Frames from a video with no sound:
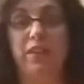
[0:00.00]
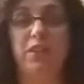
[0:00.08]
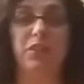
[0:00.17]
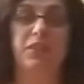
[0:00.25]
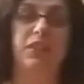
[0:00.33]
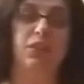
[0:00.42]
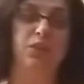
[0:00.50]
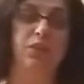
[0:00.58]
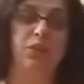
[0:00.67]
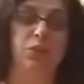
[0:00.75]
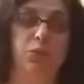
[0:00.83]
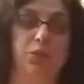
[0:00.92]
You'll see all the
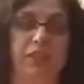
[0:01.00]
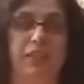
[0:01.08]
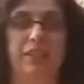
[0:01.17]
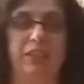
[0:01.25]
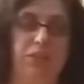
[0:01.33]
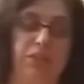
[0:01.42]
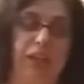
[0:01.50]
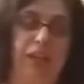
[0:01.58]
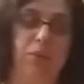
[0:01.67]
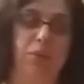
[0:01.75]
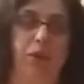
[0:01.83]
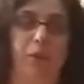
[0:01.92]
cool things that you
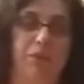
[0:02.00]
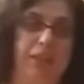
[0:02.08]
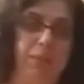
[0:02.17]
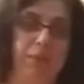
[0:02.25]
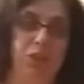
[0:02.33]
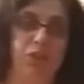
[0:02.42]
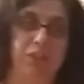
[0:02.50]
get while being a Patreon